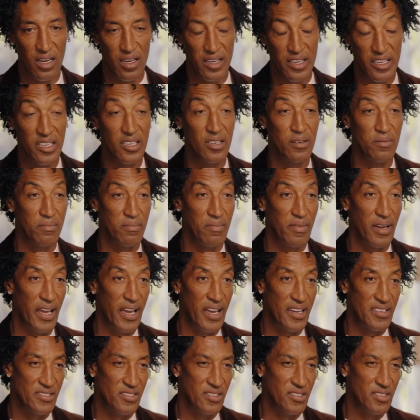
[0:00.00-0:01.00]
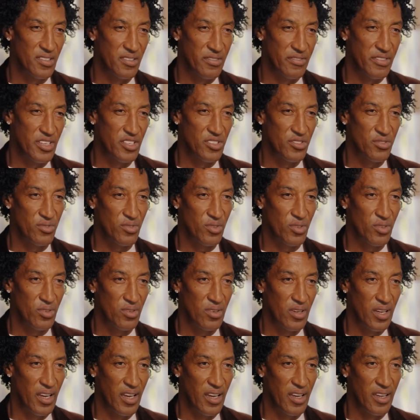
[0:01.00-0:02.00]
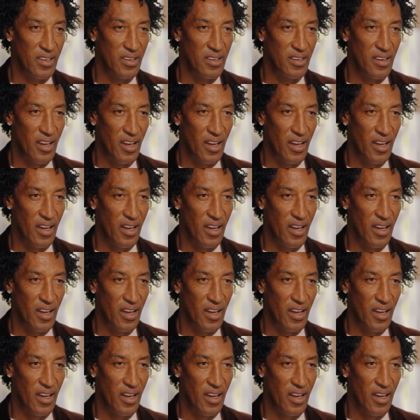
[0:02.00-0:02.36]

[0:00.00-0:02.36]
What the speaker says: Pippen, because this has fans